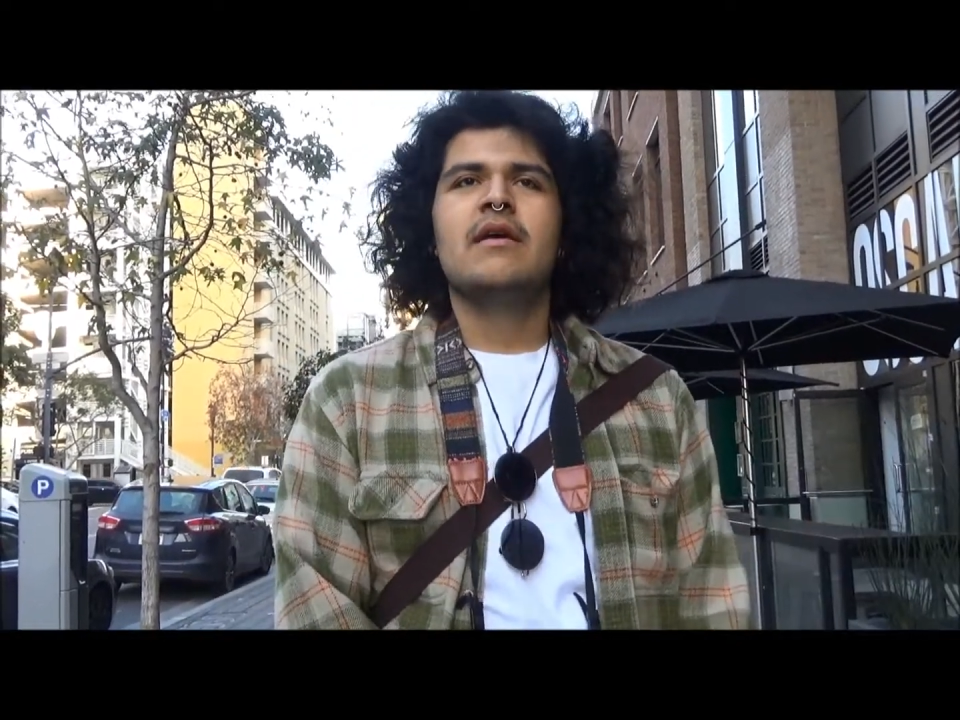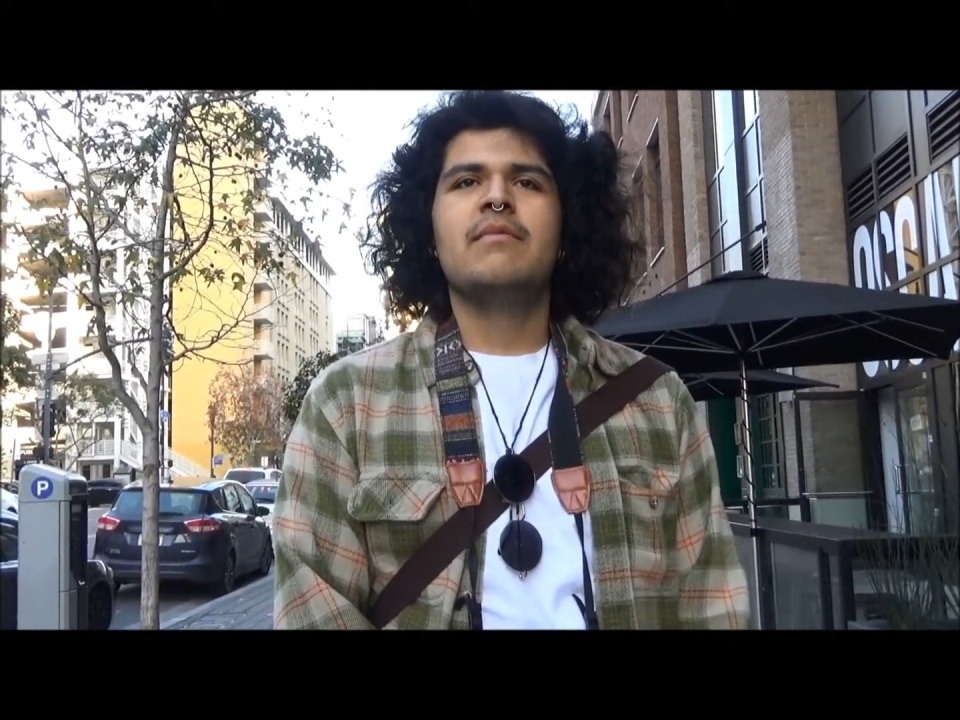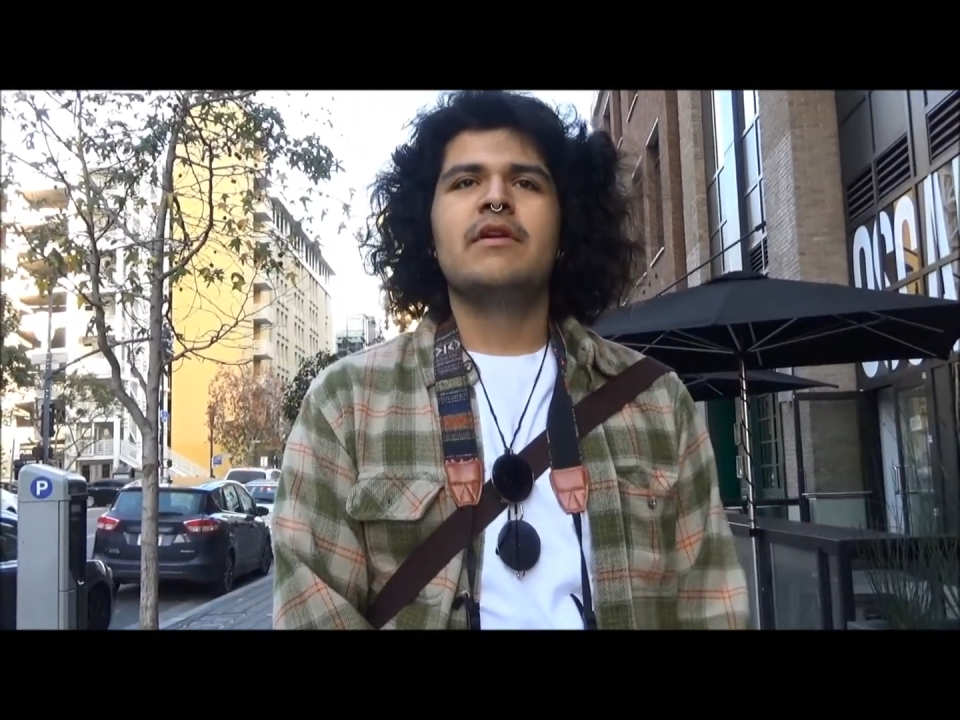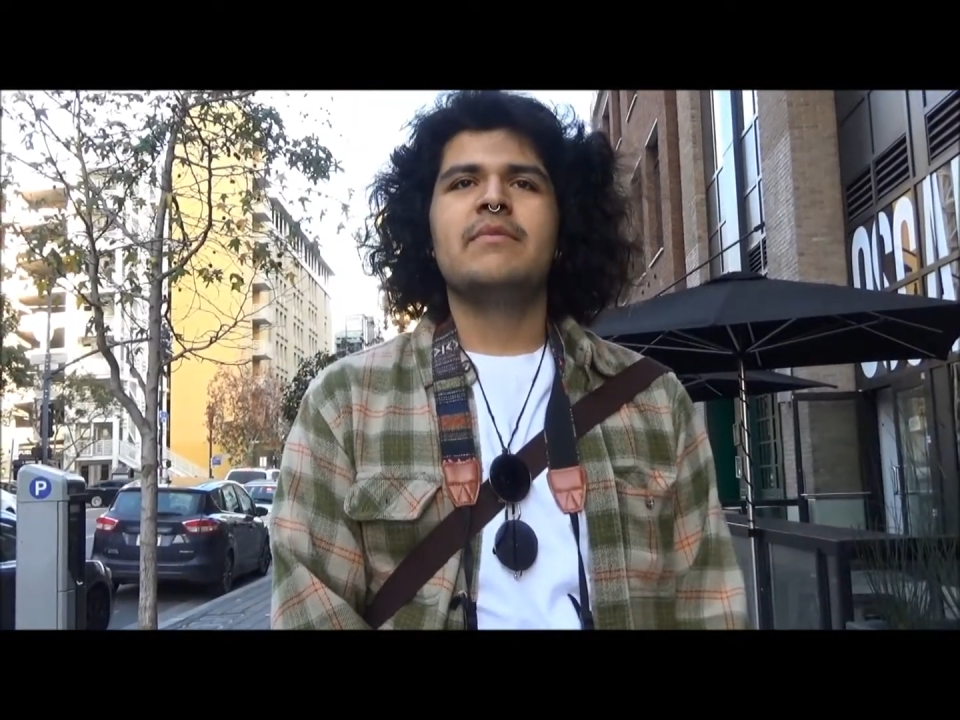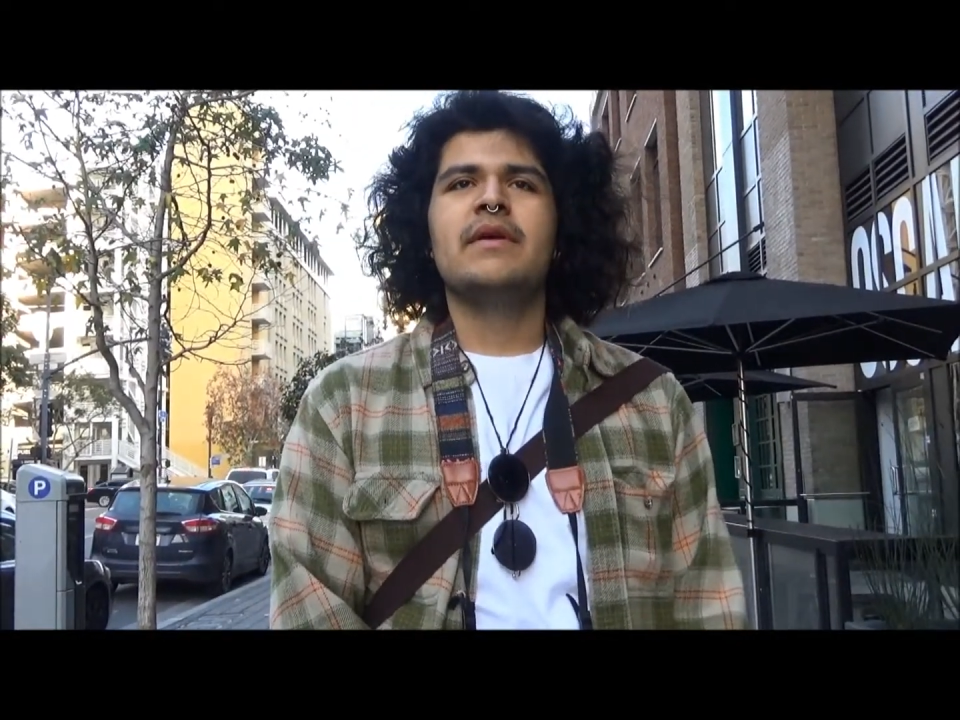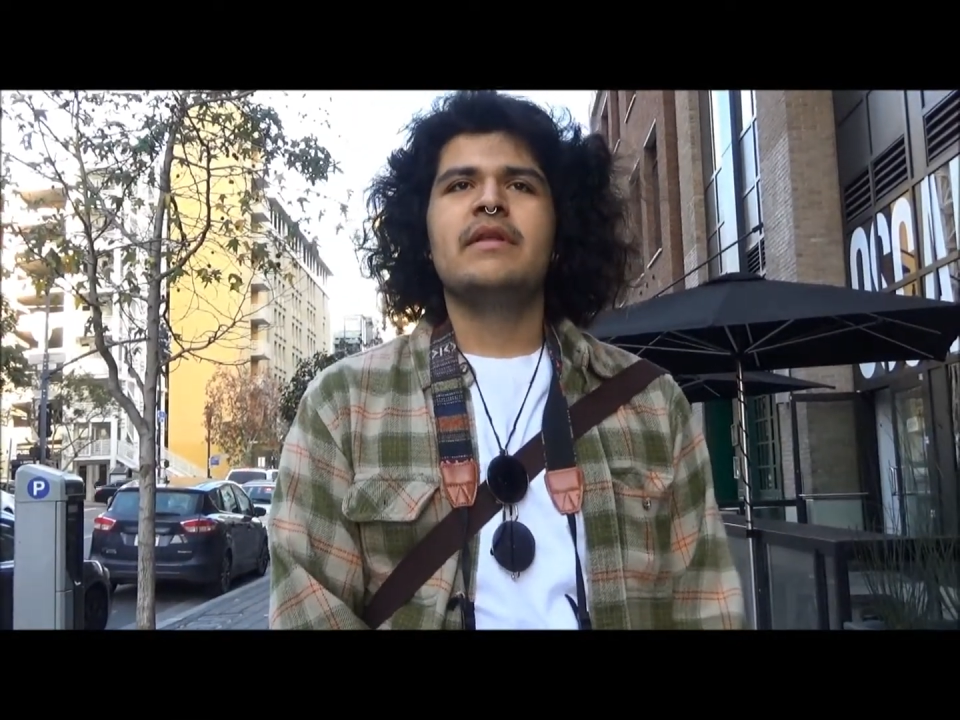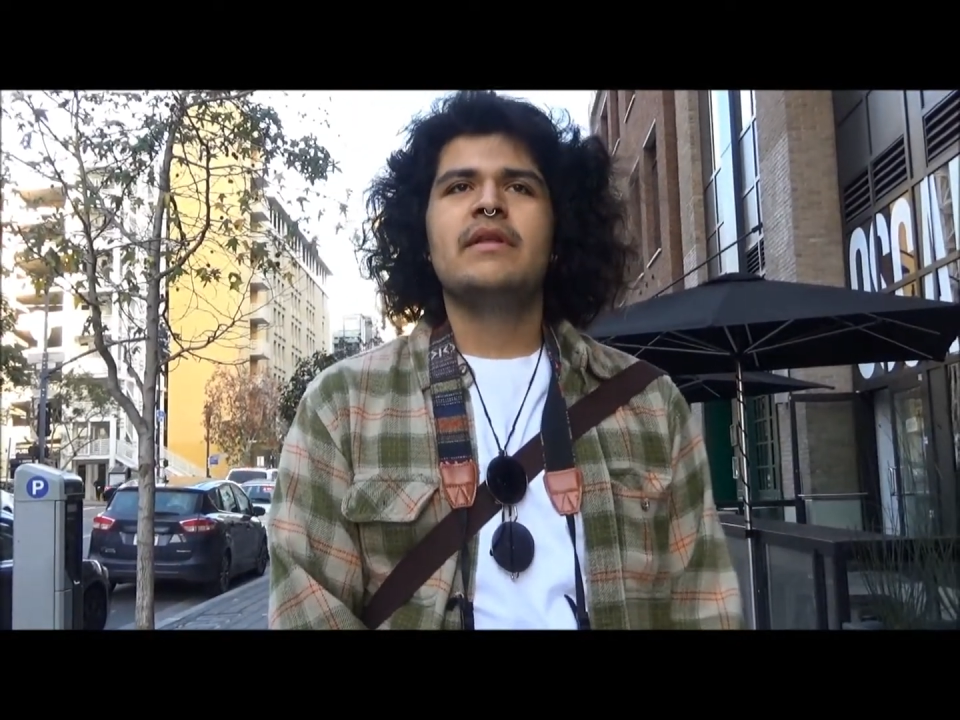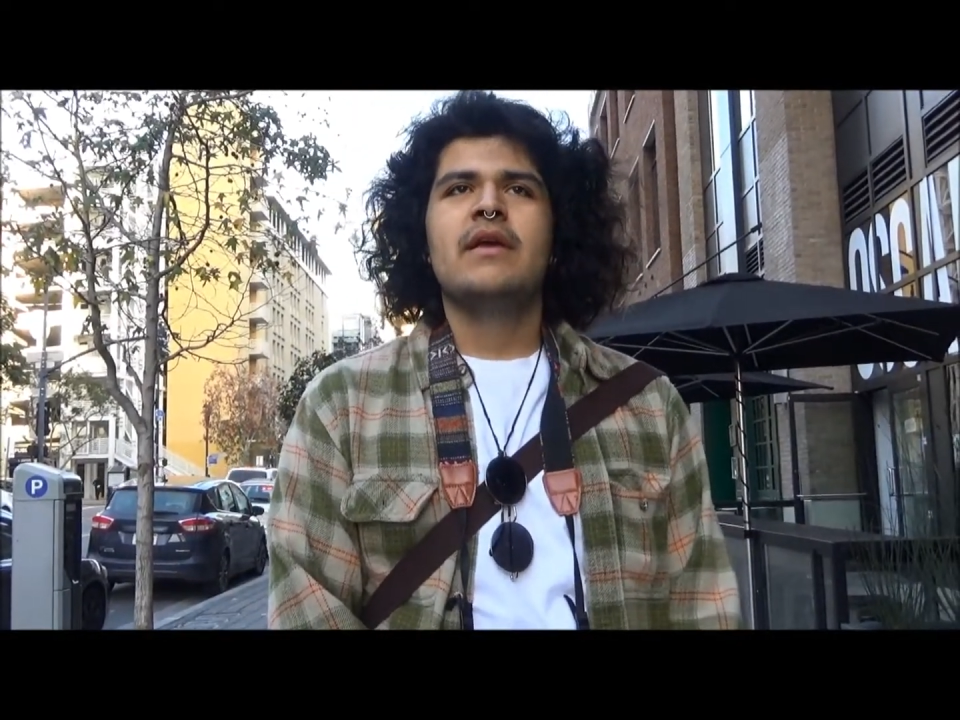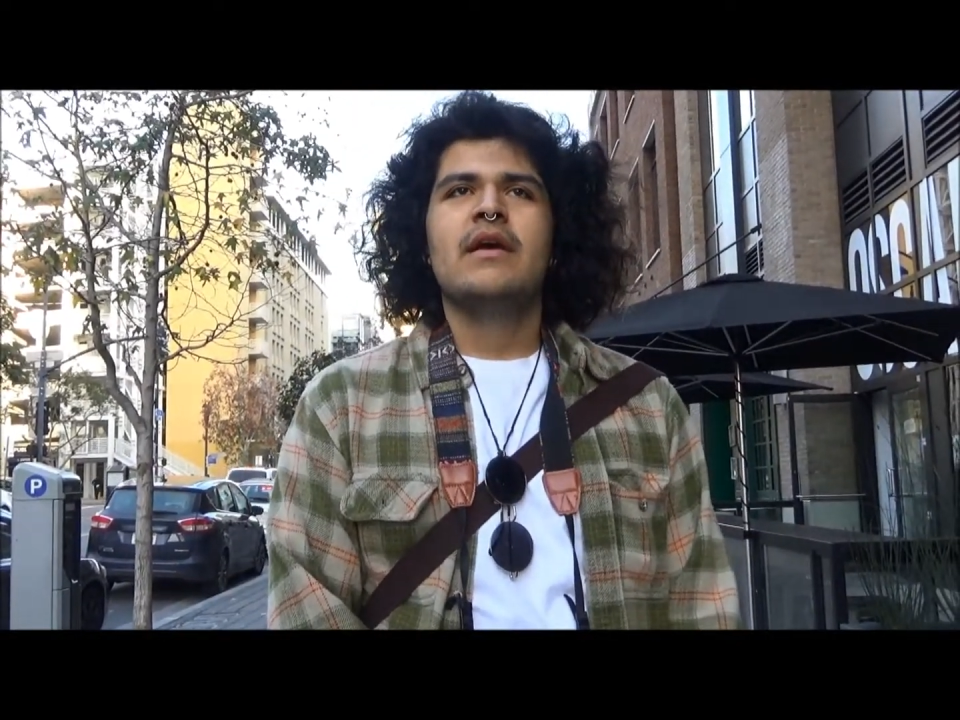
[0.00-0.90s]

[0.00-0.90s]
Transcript: But I mean,